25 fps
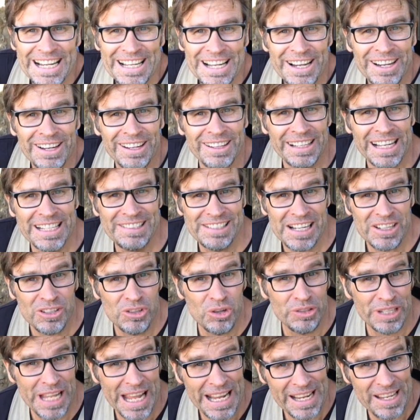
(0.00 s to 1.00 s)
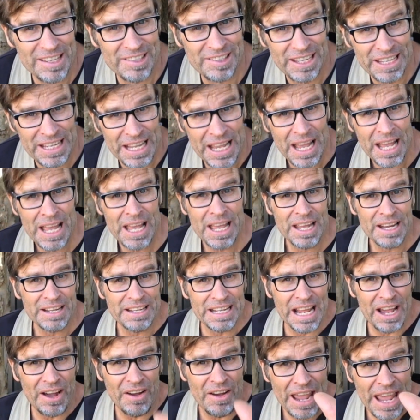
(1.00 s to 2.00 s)
Knuckleheads, Uncle Knackers here.
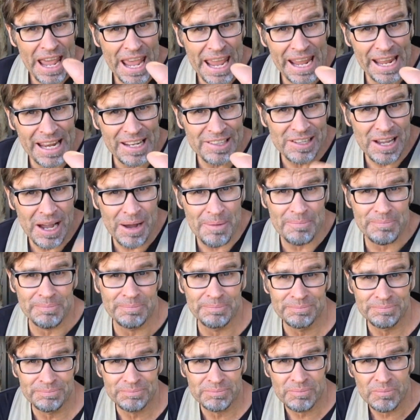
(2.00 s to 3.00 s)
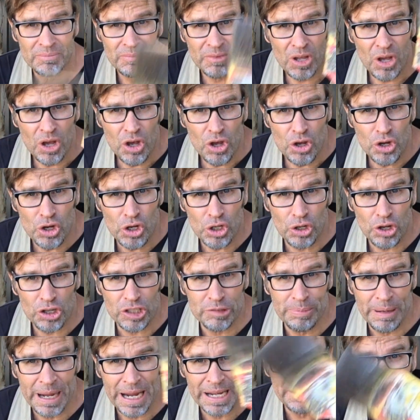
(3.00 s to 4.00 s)
Now, hands up. Who
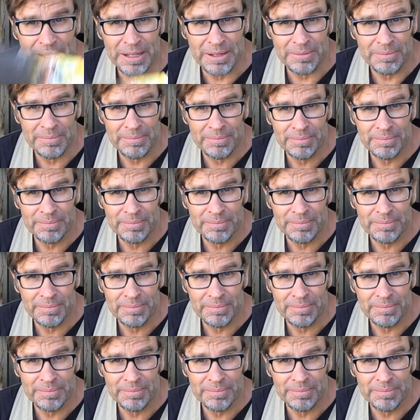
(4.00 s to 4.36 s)
likes painting?